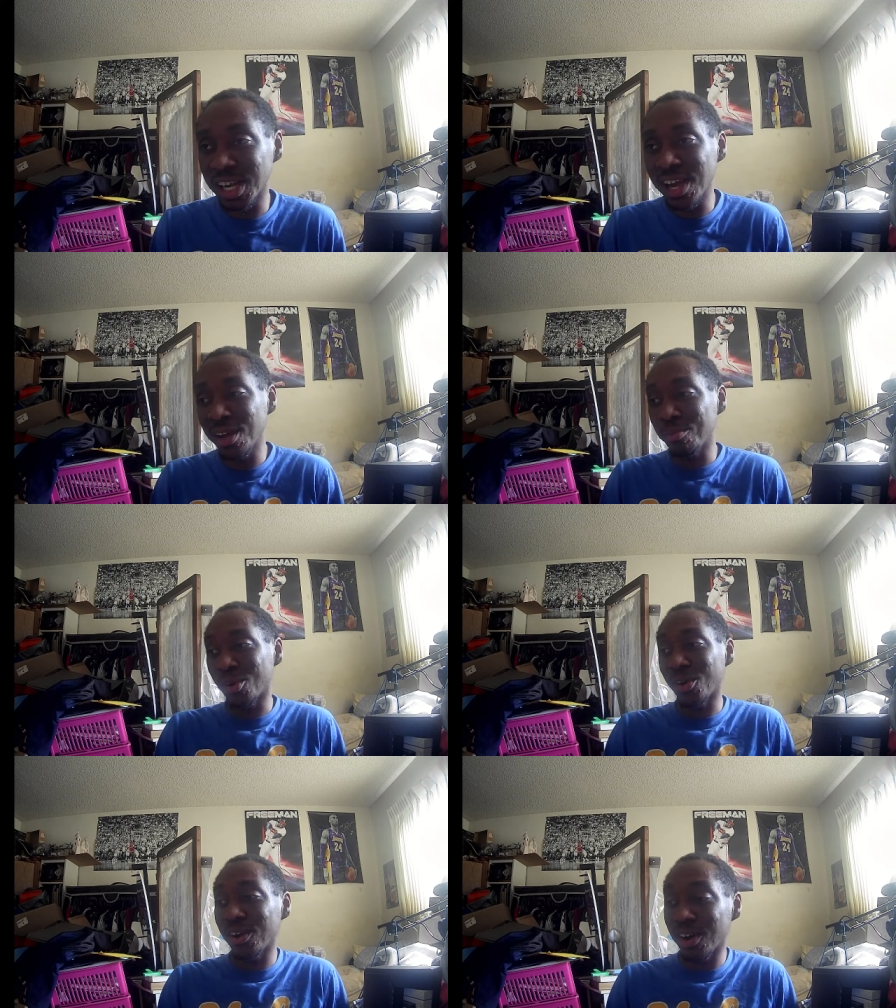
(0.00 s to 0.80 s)
Ham
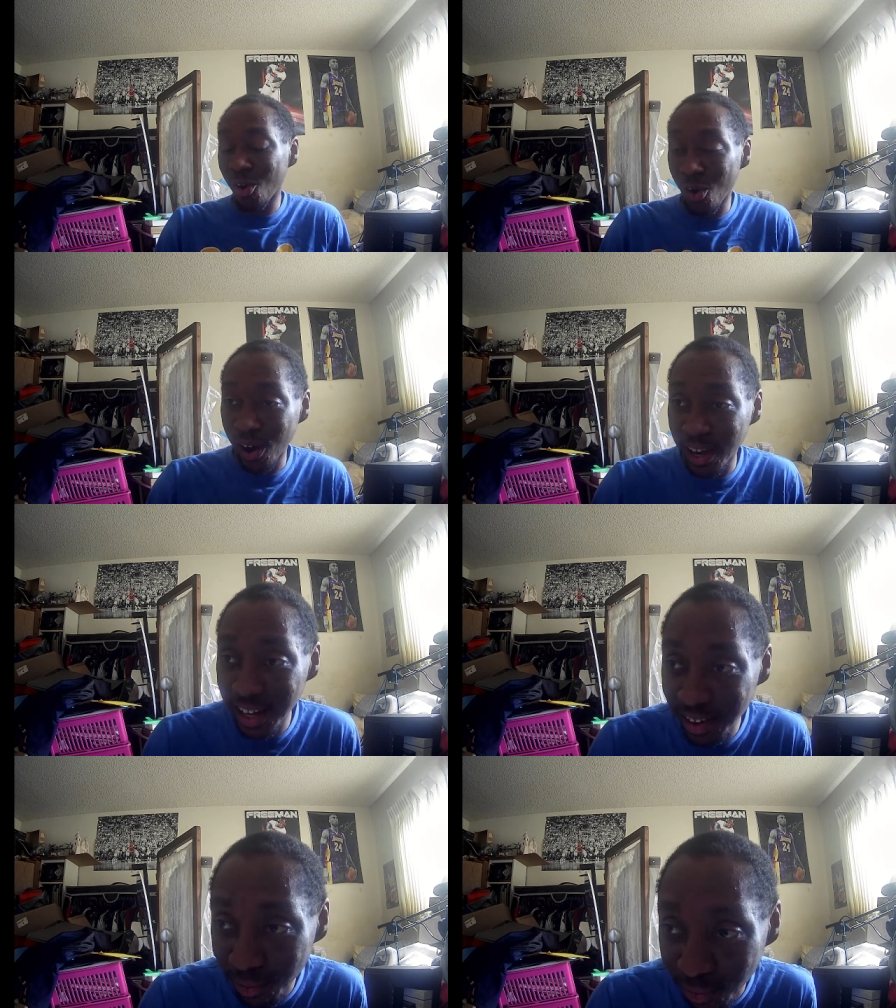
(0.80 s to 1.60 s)
are
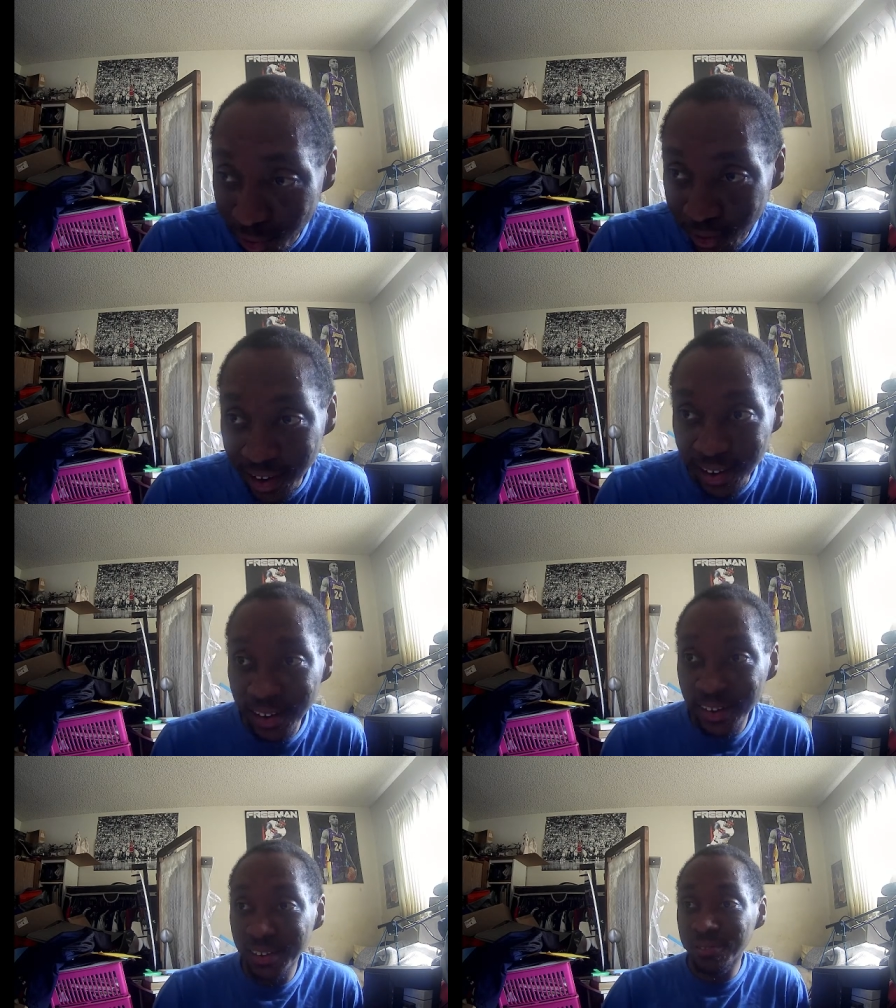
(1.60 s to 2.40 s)
in for it.
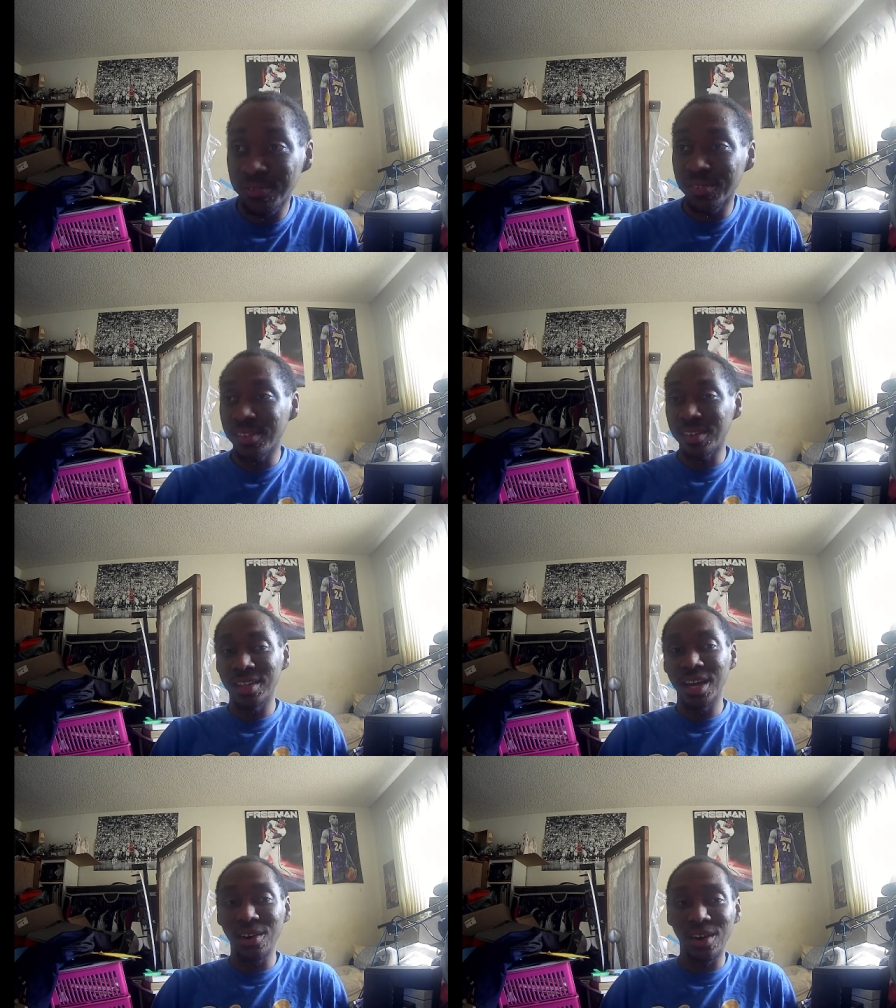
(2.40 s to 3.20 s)

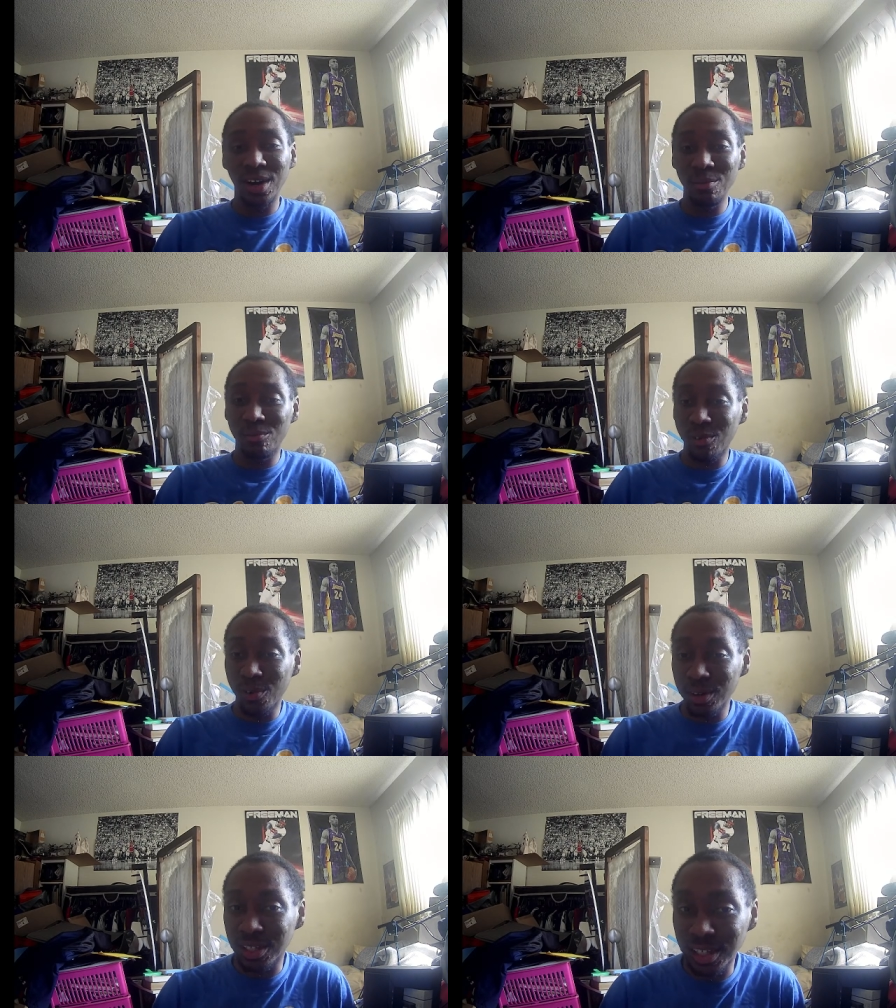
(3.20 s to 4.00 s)
They are up
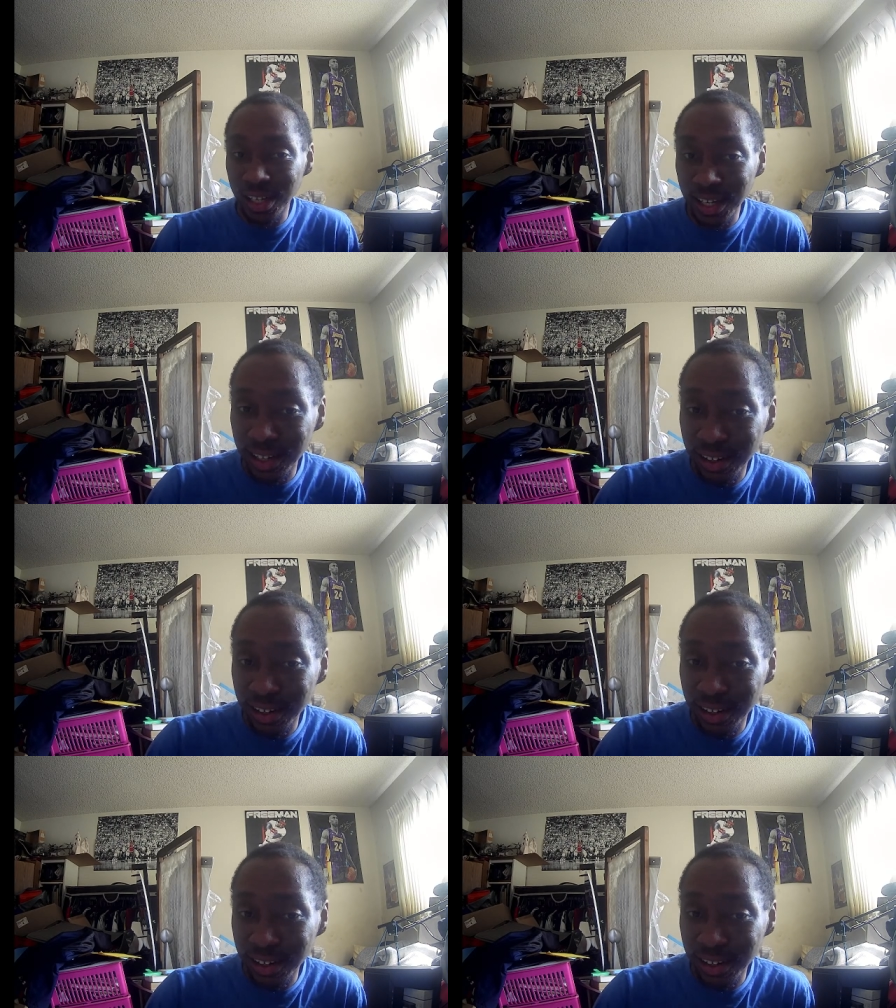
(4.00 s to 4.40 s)
for it today.